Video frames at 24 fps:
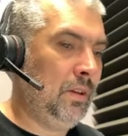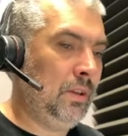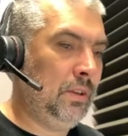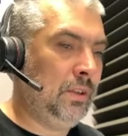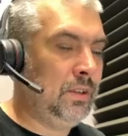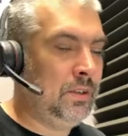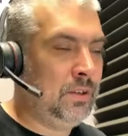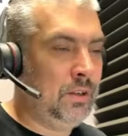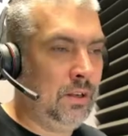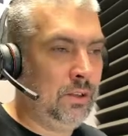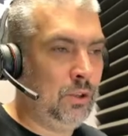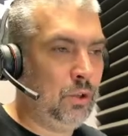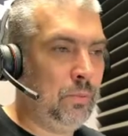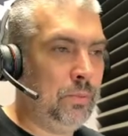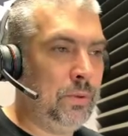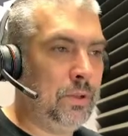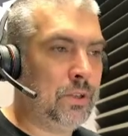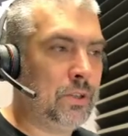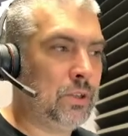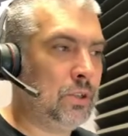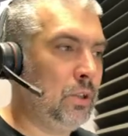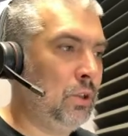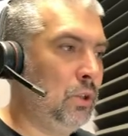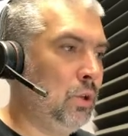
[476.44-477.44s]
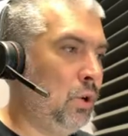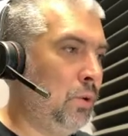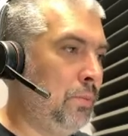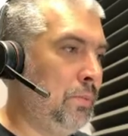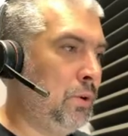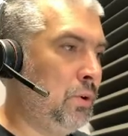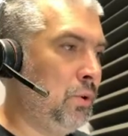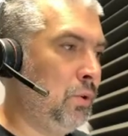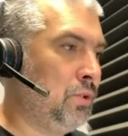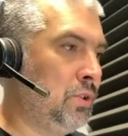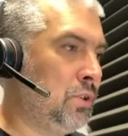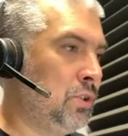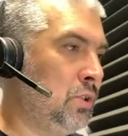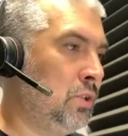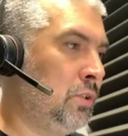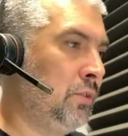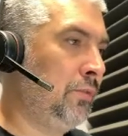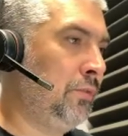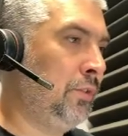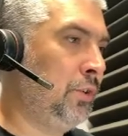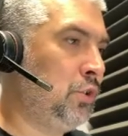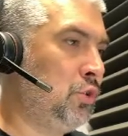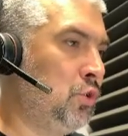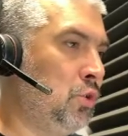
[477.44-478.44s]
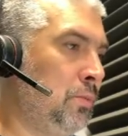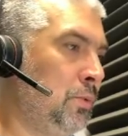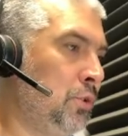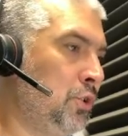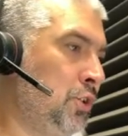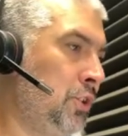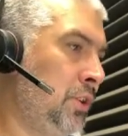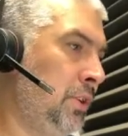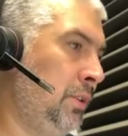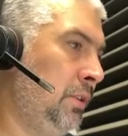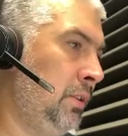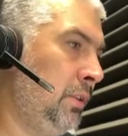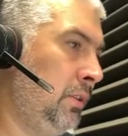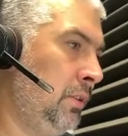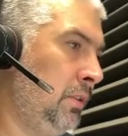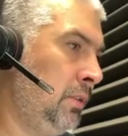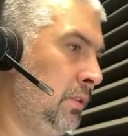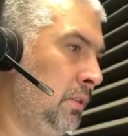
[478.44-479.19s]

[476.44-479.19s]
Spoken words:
It is a little bit slow because it's a virtual machine.